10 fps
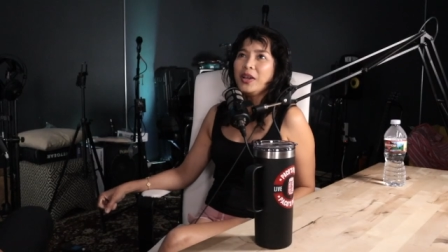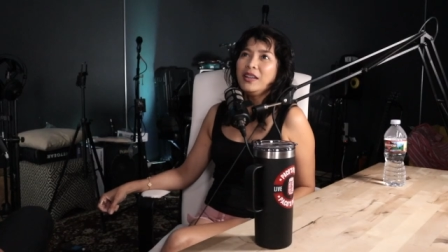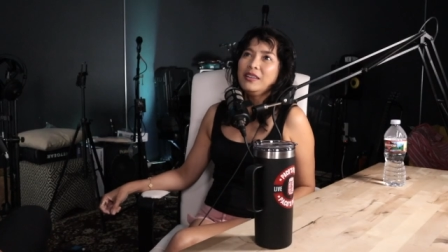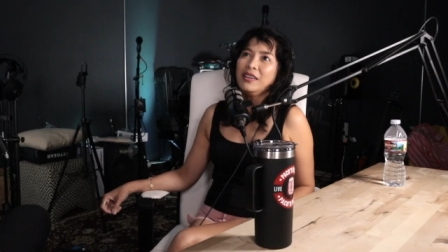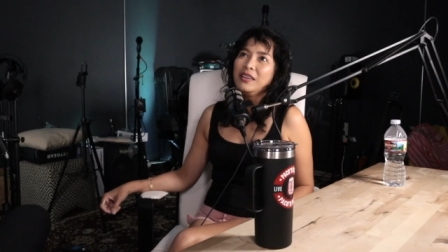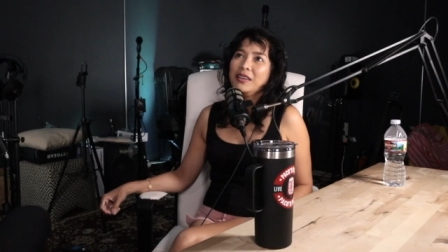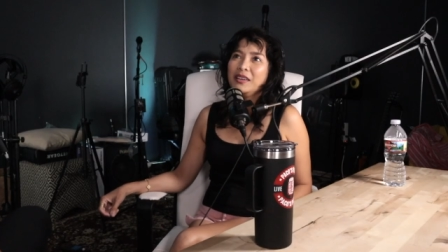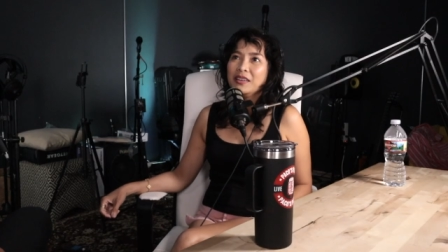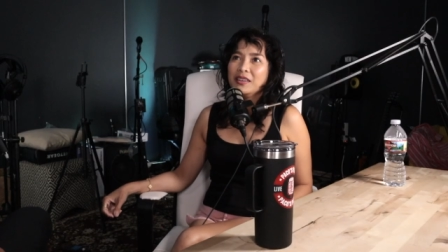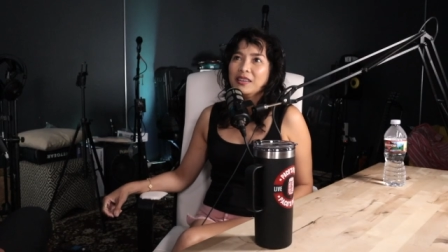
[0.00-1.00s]
Well,
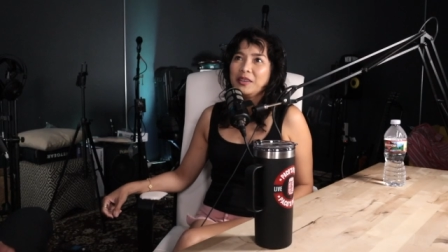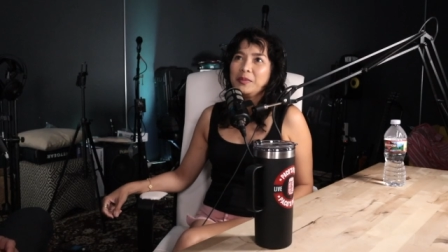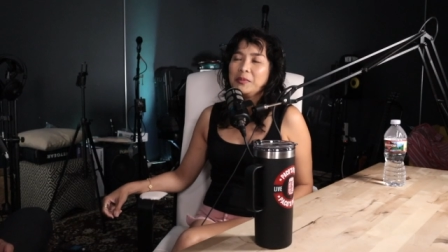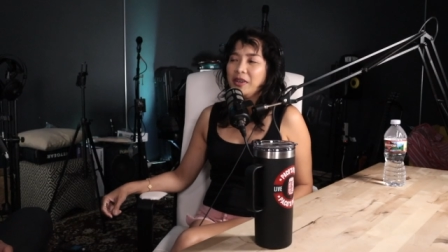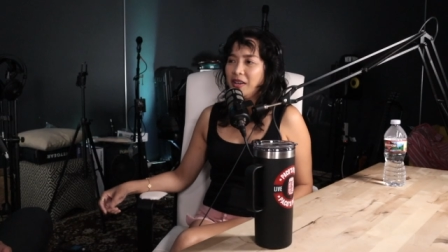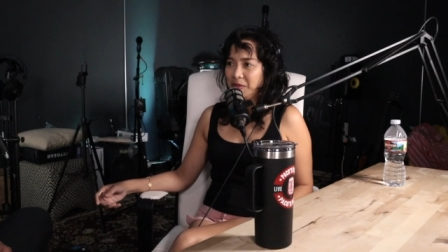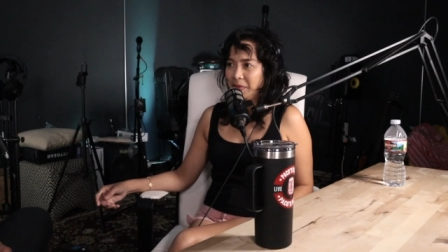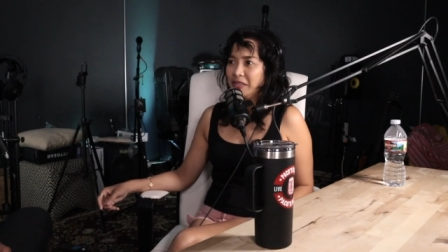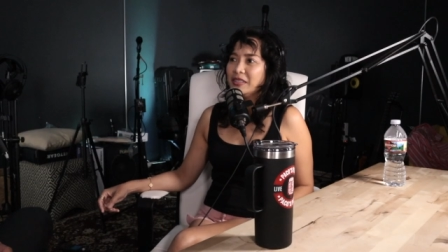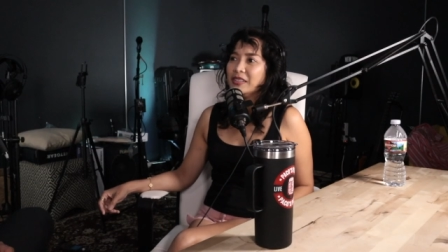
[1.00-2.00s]
uh, I met my
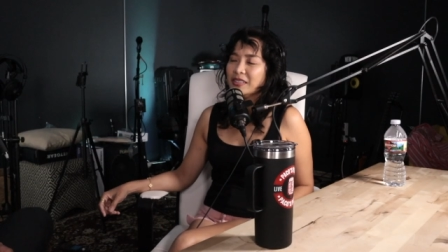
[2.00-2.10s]
husband.